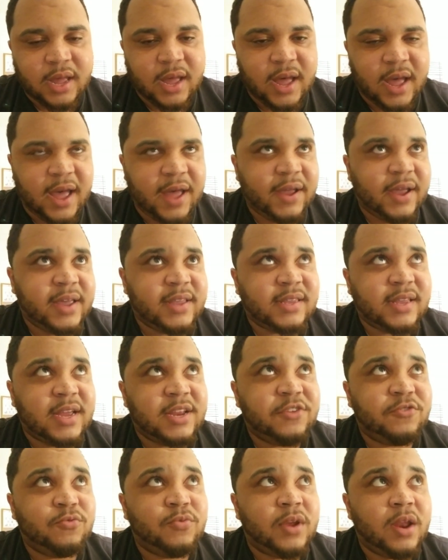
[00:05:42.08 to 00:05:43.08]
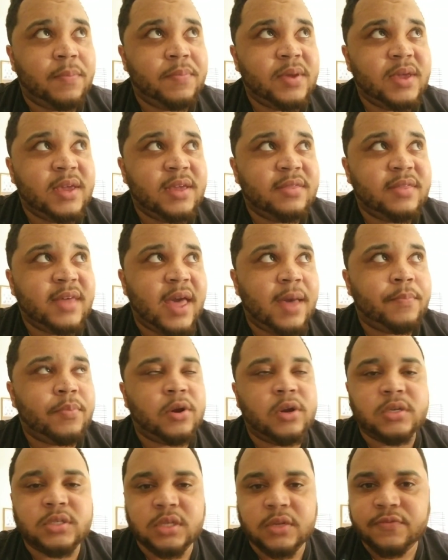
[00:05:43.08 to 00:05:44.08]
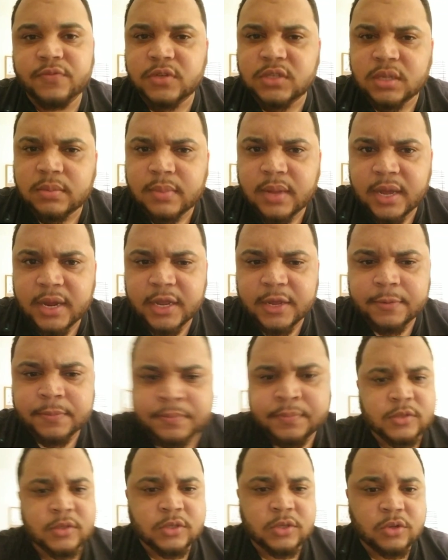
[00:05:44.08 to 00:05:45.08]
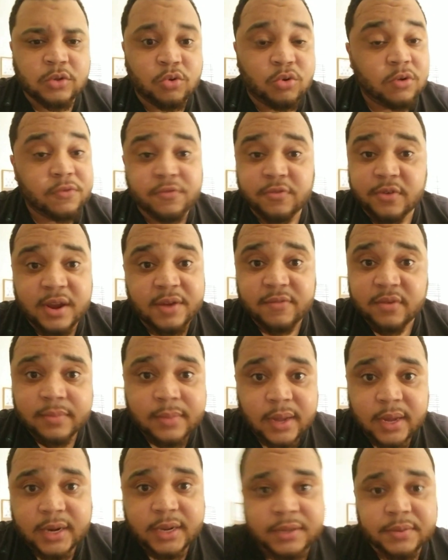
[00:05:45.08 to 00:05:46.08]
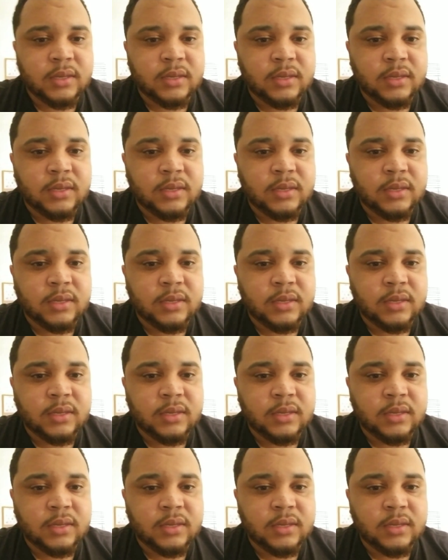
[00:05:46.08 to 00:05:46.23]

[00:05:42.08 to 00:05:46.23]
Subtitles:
I guess I just want to be that person for somebody or for everybody.